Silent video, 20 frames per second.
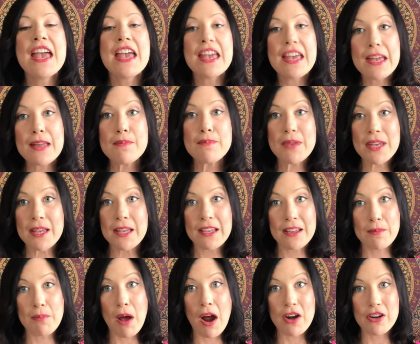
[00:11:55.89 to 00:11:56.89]
in being
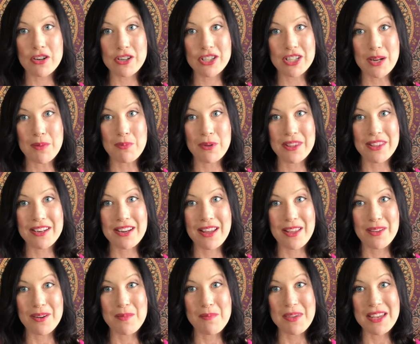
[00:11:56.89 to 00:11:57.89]
in partnership with
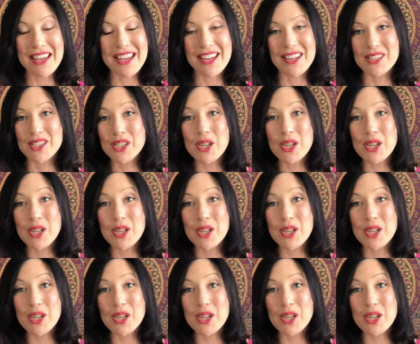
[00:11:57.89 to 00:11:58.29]
another being.